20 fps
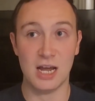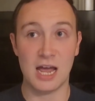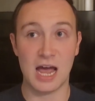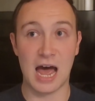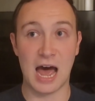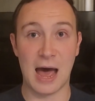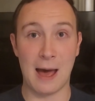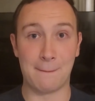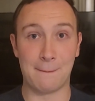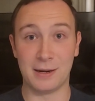
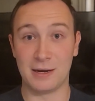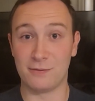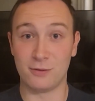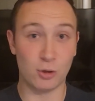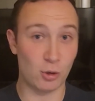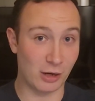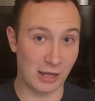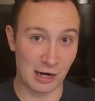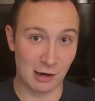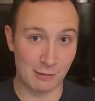But if you
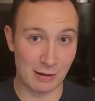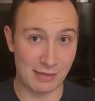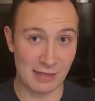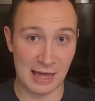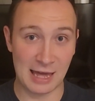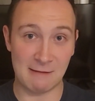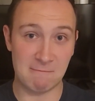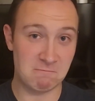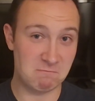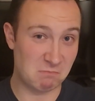don't care about
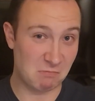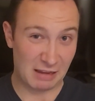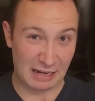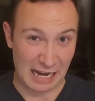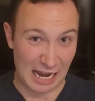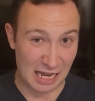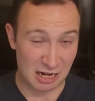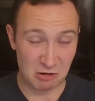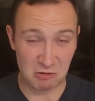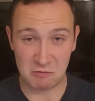that, like
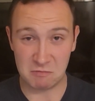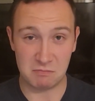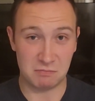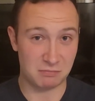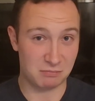I don't,